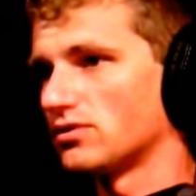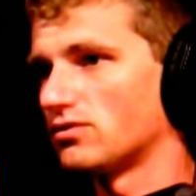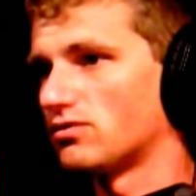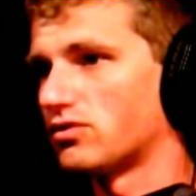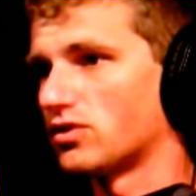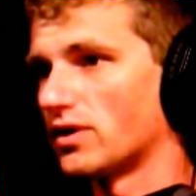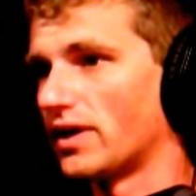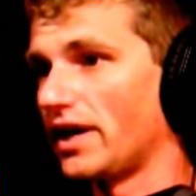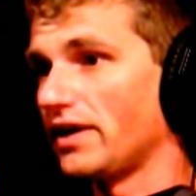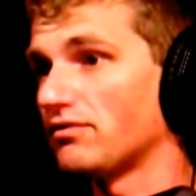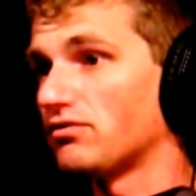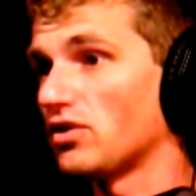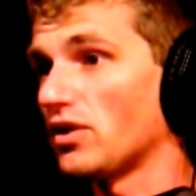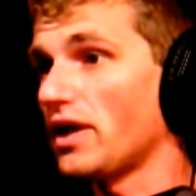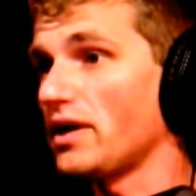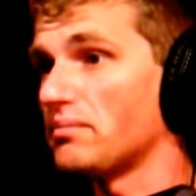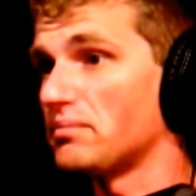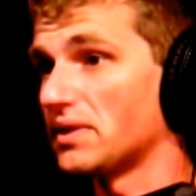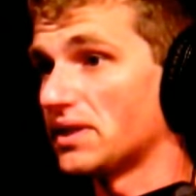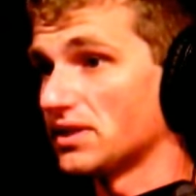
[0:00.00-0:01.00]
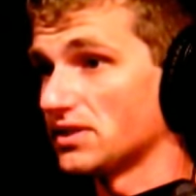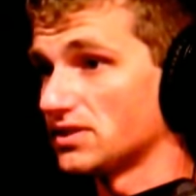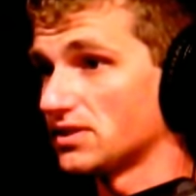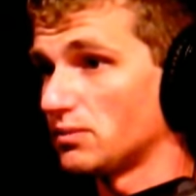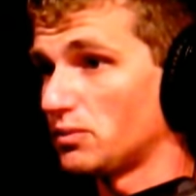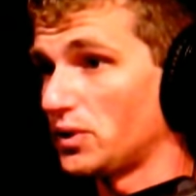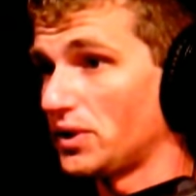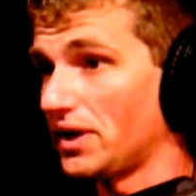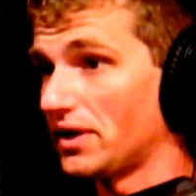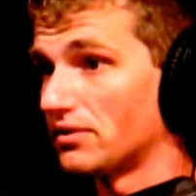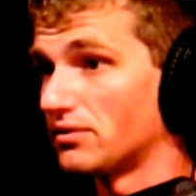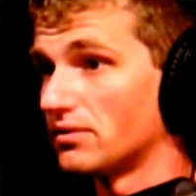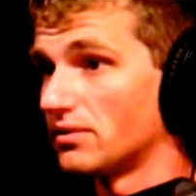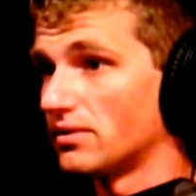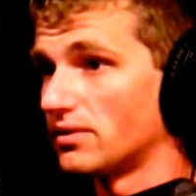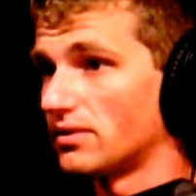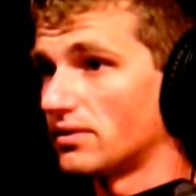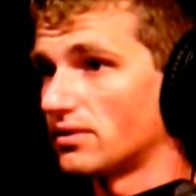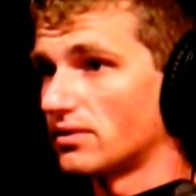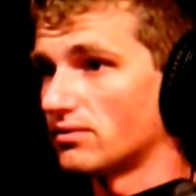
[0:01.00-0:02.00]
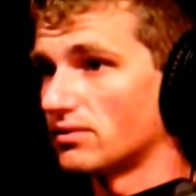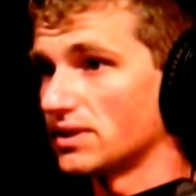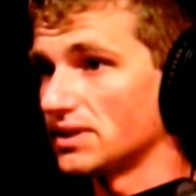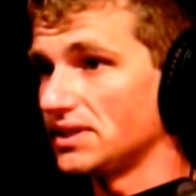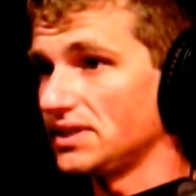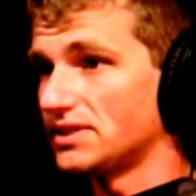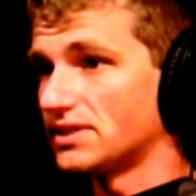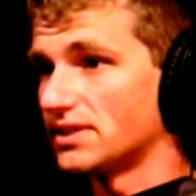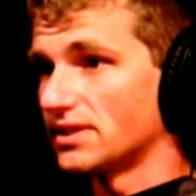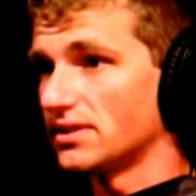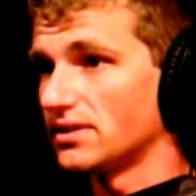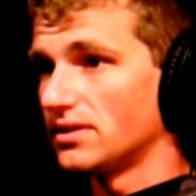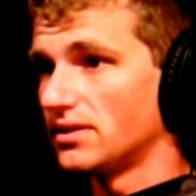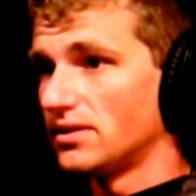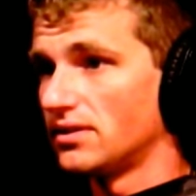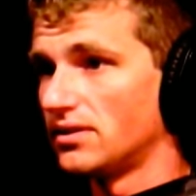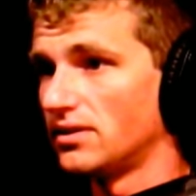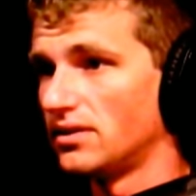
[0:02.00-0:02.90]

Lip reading: for Hateful Eight because someone had released it.